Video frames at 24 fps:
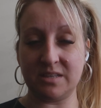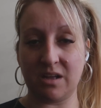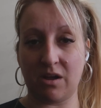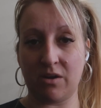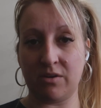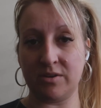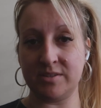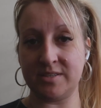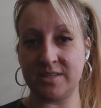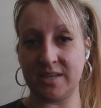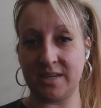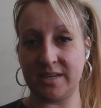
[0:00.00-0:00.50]

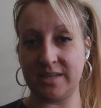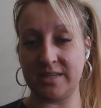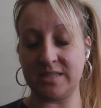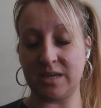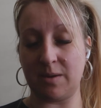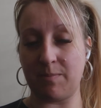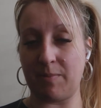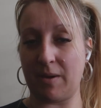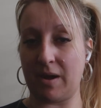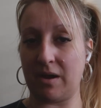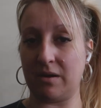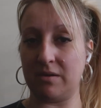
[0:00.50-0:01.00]

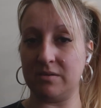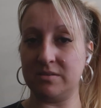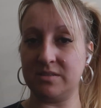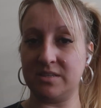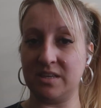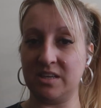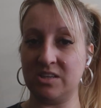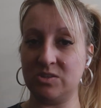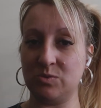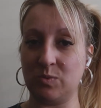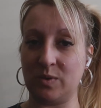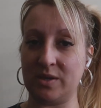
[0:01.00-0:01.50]
started about
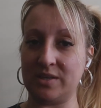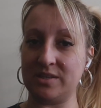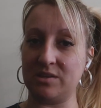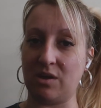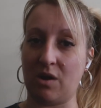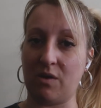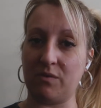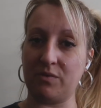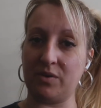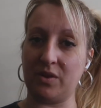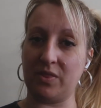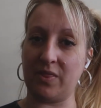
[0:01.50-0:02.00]
6 weeks
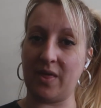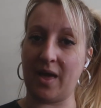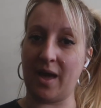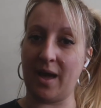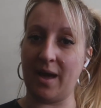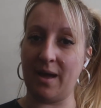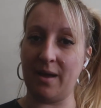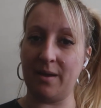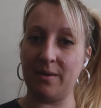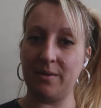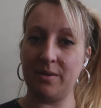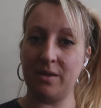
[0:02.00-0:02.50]
after
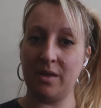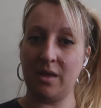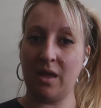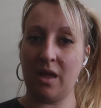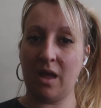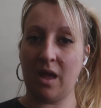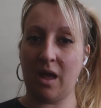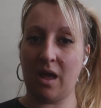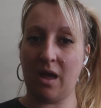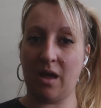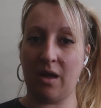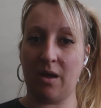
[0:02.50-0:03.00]
that,
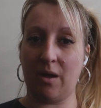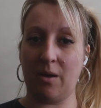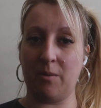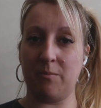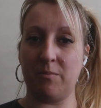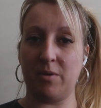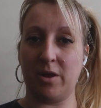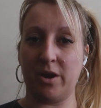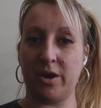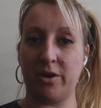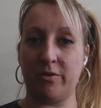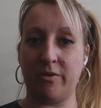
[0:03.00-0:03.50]

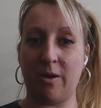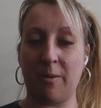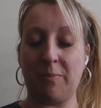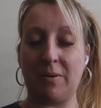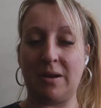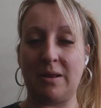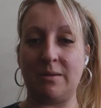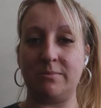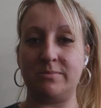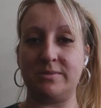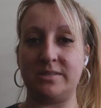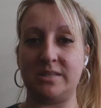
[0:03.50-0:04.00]
and her
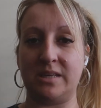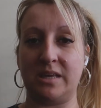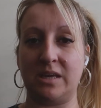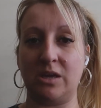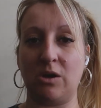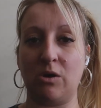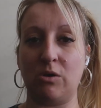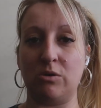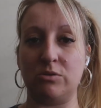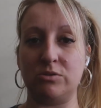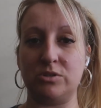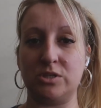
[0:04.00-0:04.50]
epilepsy
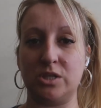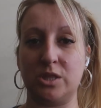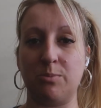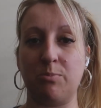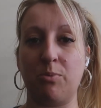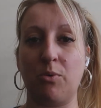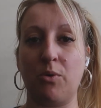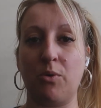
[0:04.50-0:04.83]
got to the